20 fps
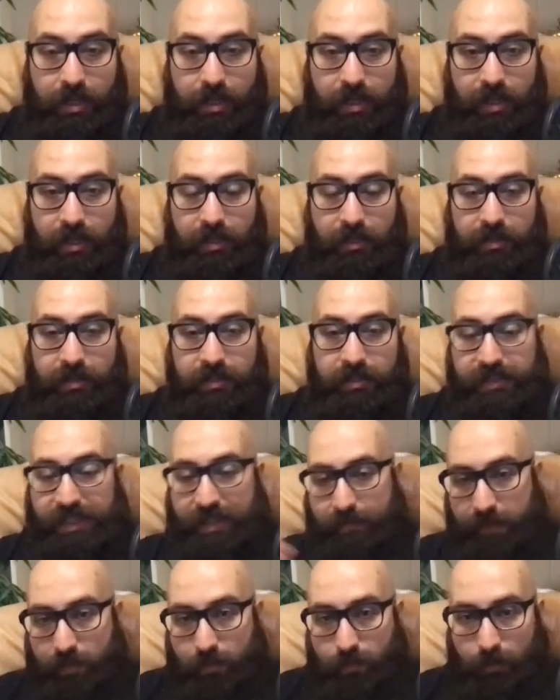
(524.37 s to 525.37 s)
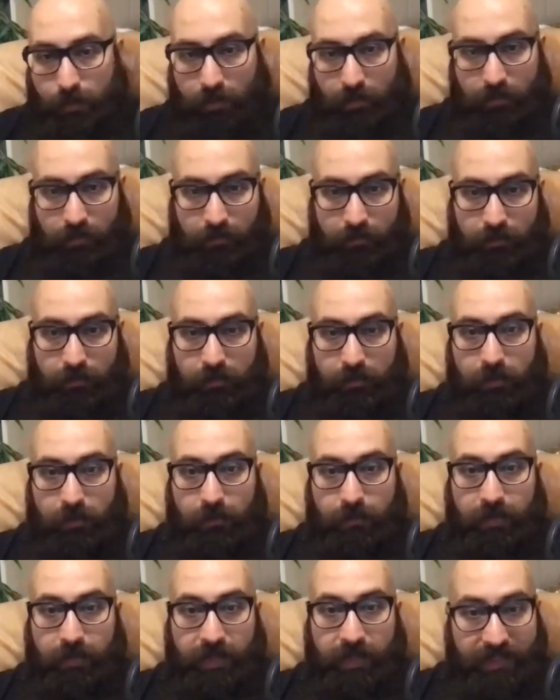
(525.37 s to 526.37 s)
In the Islamic world,
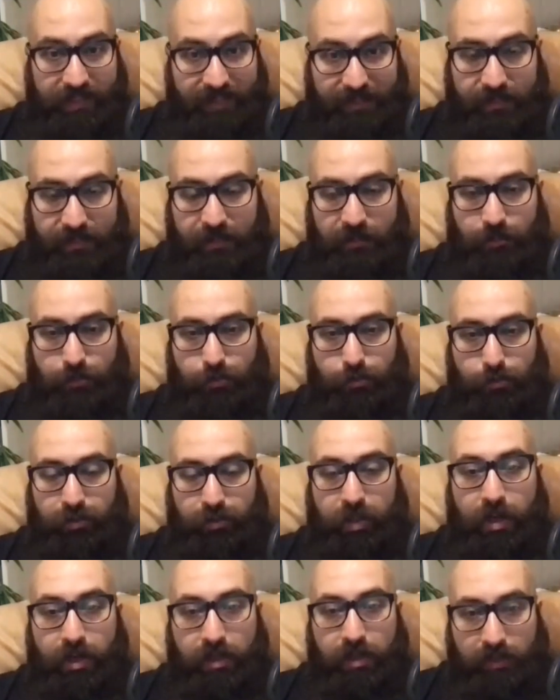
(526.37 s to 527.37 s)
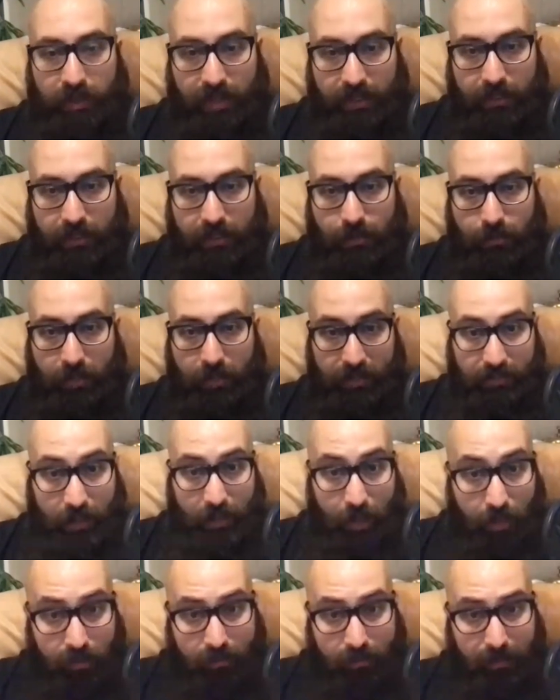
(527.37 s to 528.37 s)
it is still true. They are, like, you know, and they
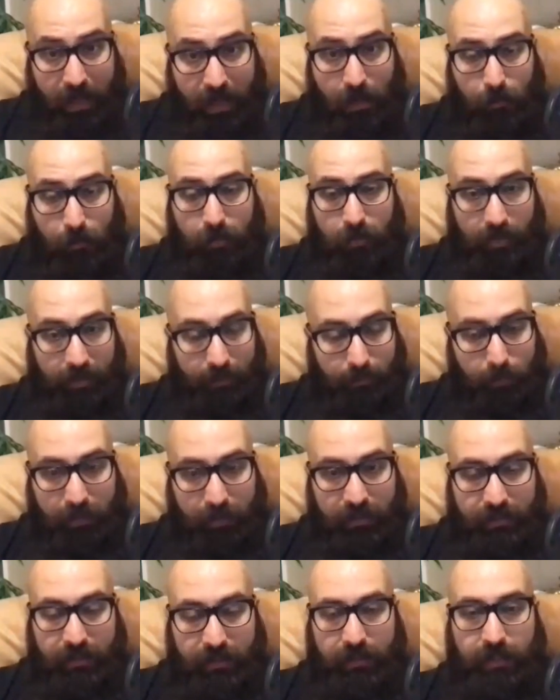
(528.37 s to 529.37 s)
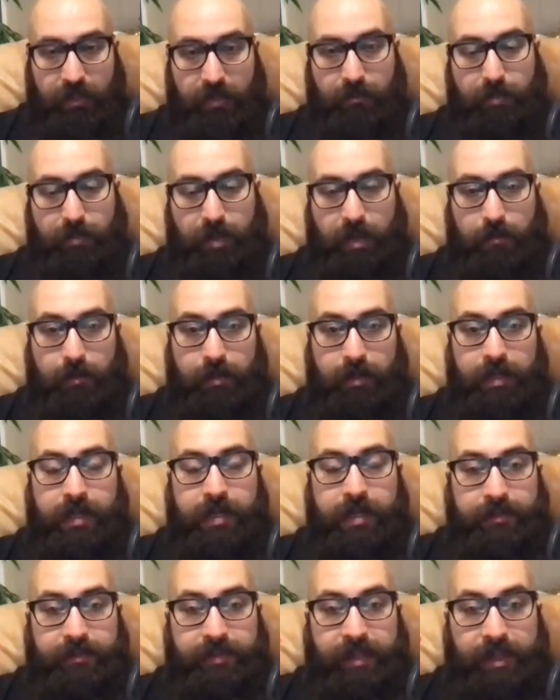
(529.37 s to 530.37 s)
are in power, like, politically in power.
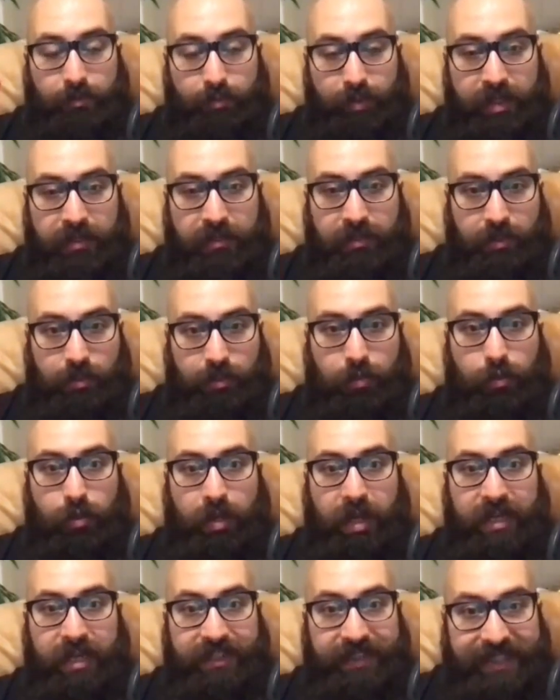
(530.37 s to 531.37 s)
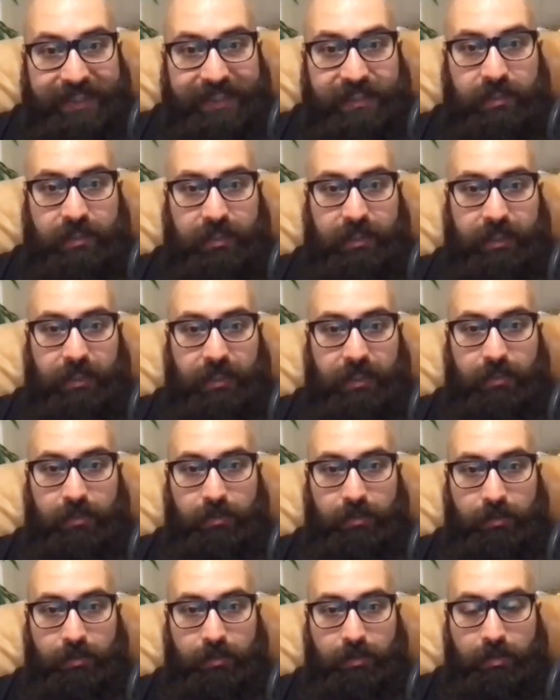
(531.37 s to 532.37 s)
They read the Quran literally.
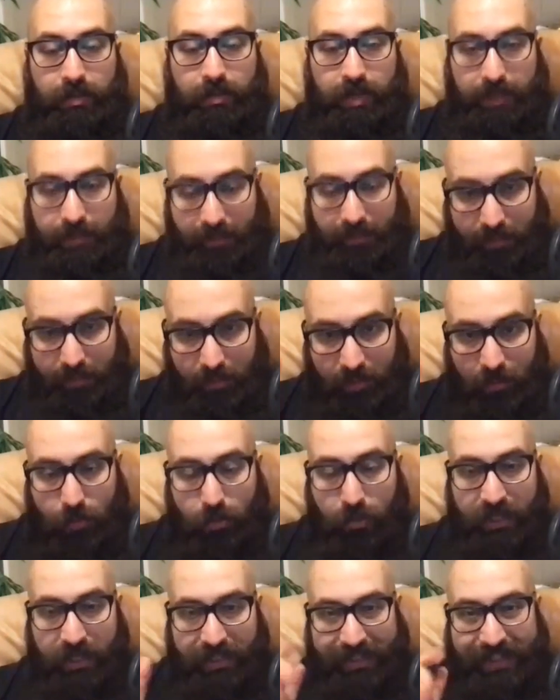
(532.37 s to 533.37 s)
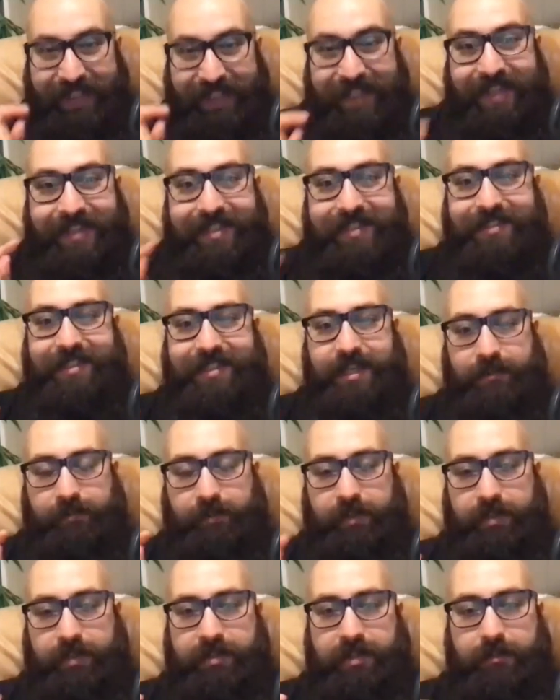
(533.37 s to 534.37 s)
And in Quran clearly said,
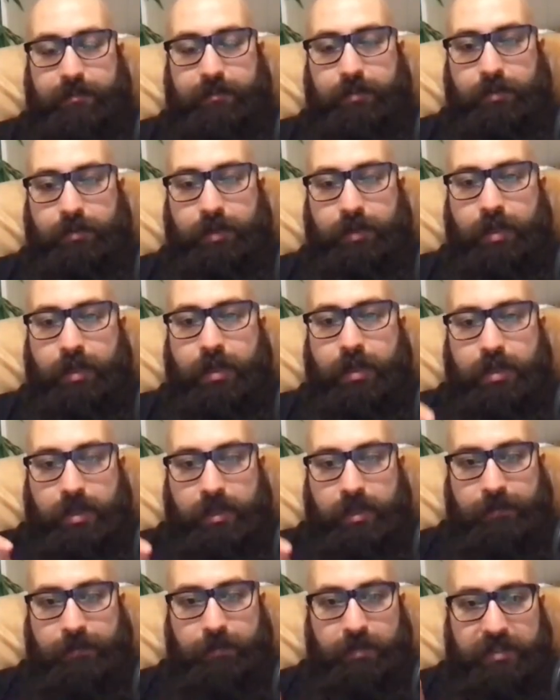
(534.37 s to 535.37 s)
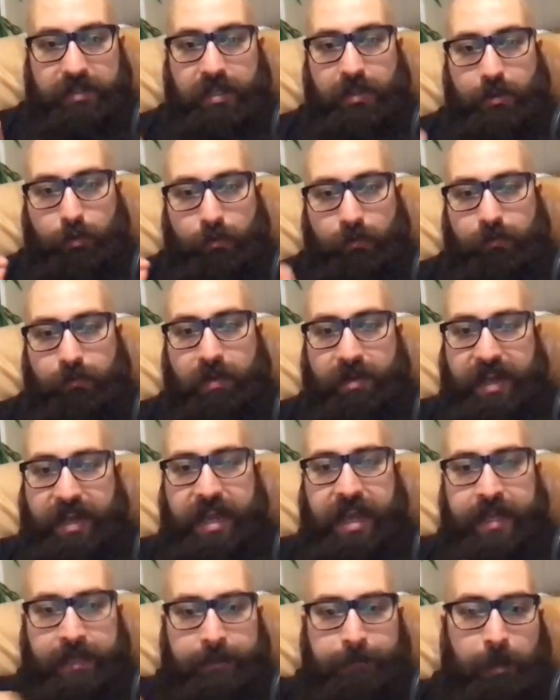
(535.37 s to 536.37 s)
for example, if you say kuffar,
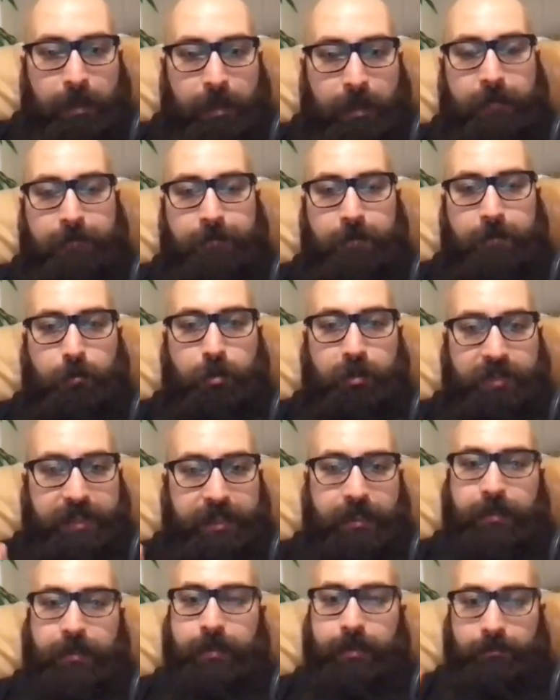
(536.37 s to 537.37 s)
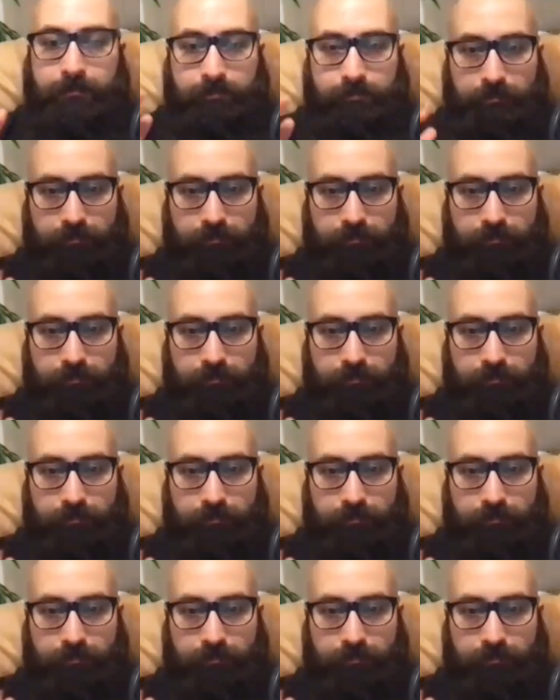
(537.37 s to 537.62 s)
any part of the world, kill them.